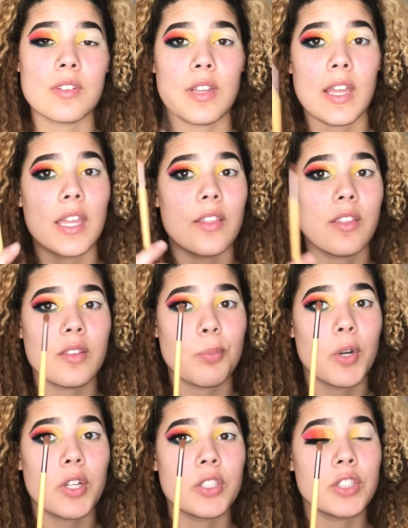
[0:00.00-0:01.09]
say, this
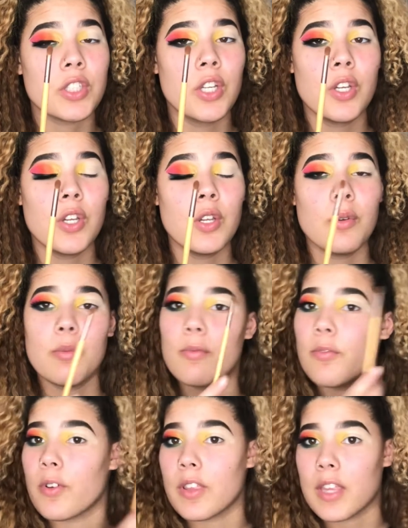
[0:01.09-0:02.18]
brush
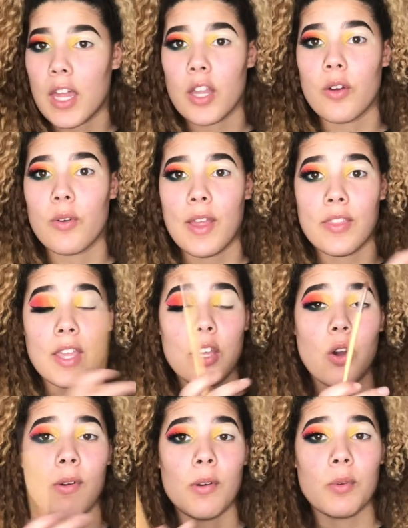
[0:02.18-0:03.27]
for the yellow and then
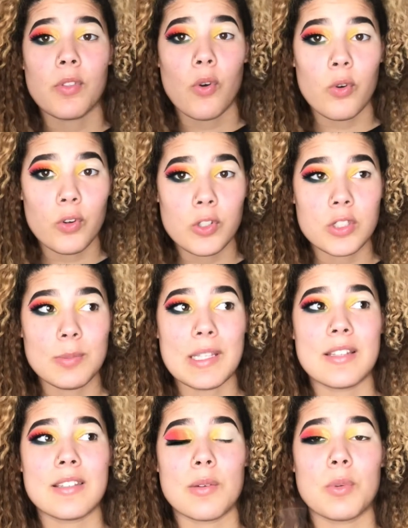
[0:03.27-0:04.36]
go in with the orange,
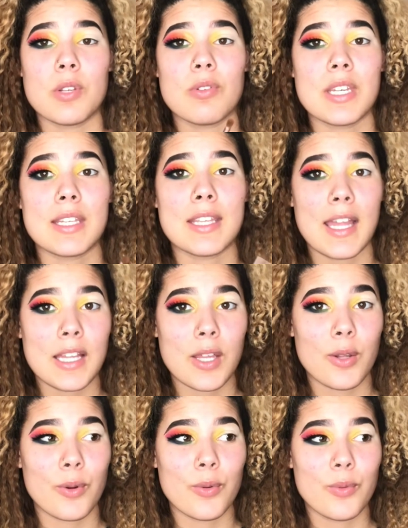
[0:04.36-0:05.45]
because then when you need
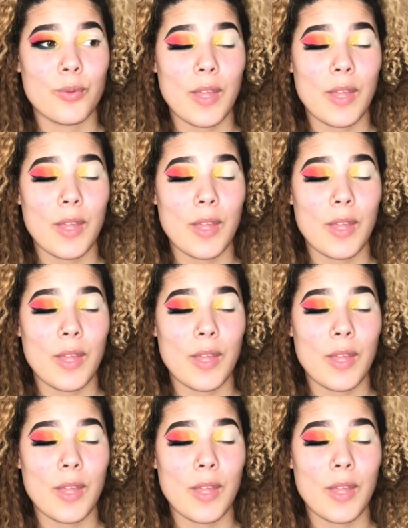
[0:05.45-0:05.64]
yellow